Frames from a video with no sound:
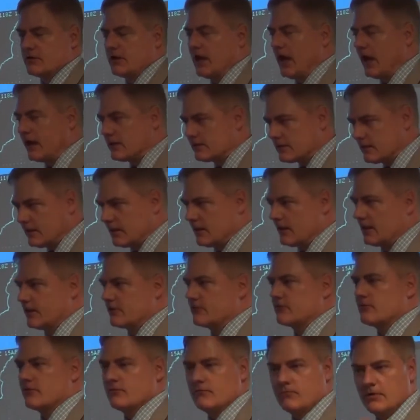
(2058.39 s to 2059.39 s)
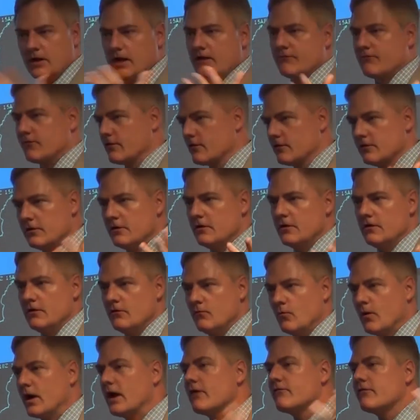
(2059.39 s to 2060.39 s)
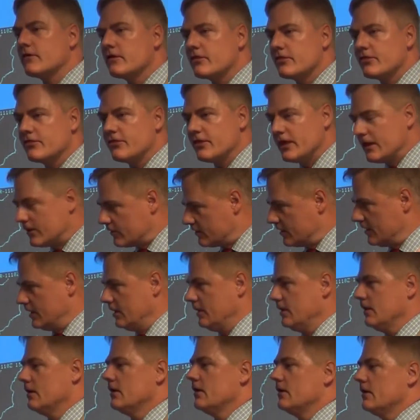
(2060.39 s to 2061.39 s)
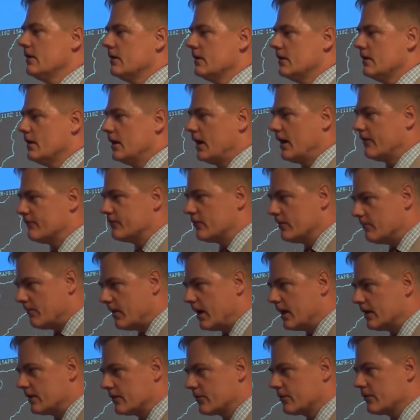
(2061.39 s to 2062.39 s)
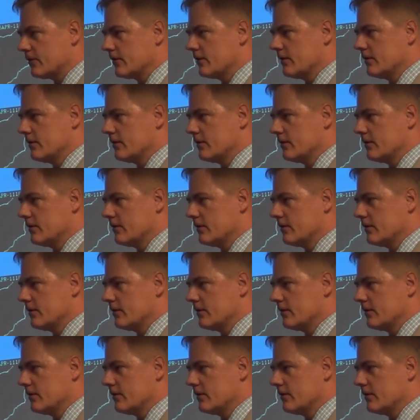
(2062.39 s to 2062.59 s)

Catholics, or whatever theory of the month